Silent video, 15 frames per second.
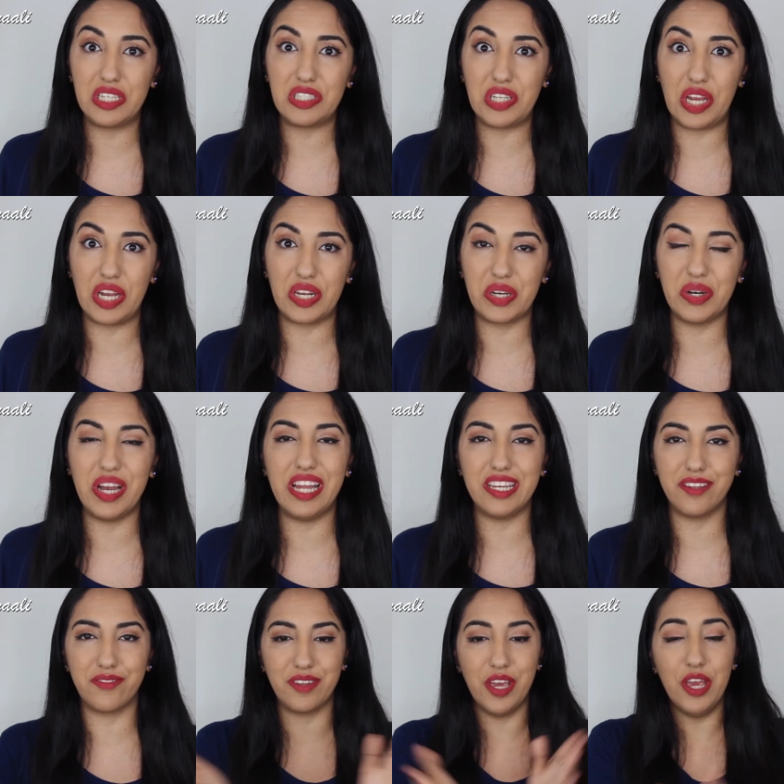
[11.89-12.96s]
channel,
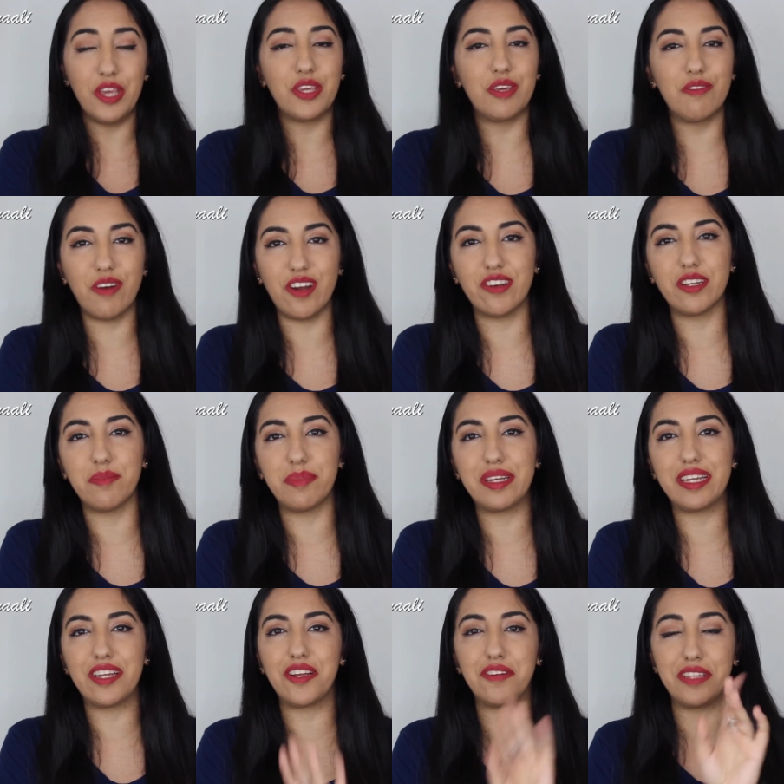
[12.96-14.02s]
and if you've already
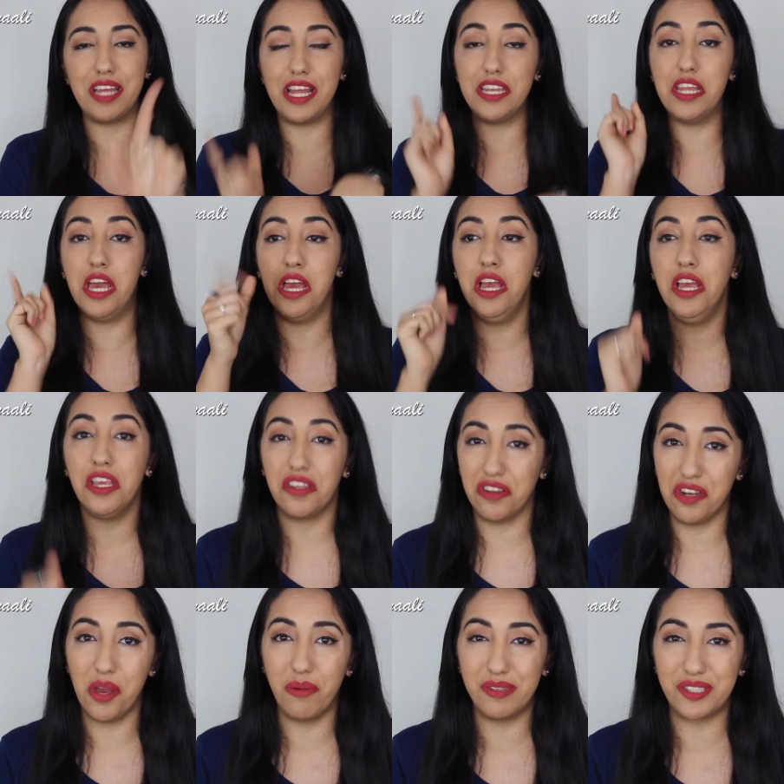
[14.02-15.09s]
been here then
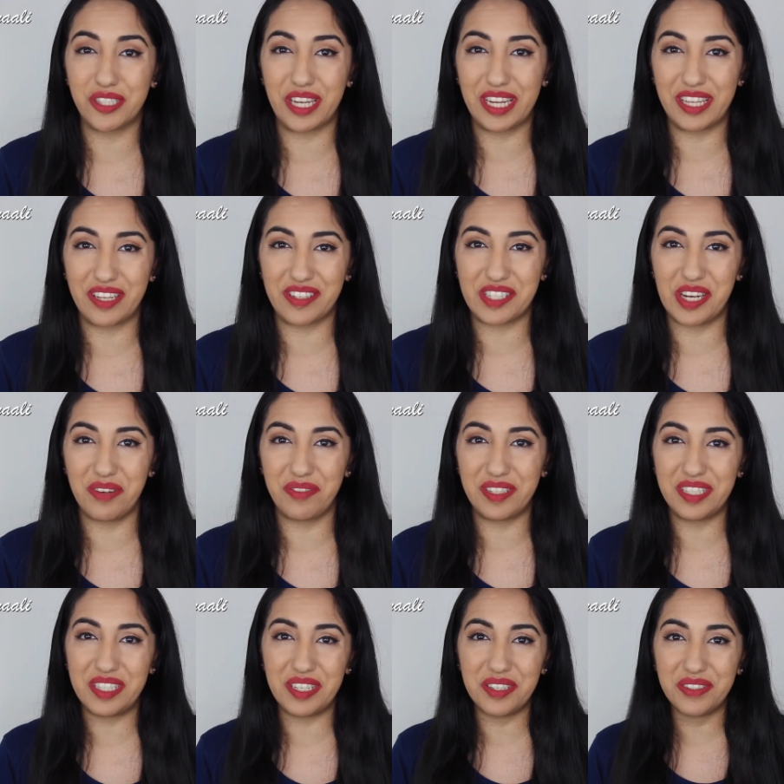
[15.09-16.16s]
you know what you're getting yourself
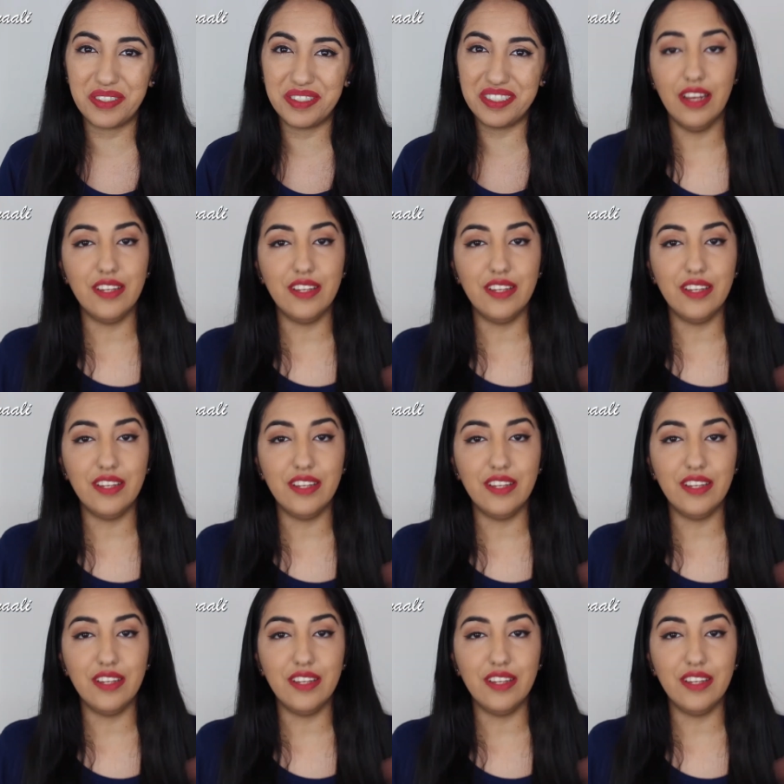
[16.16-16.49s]
into.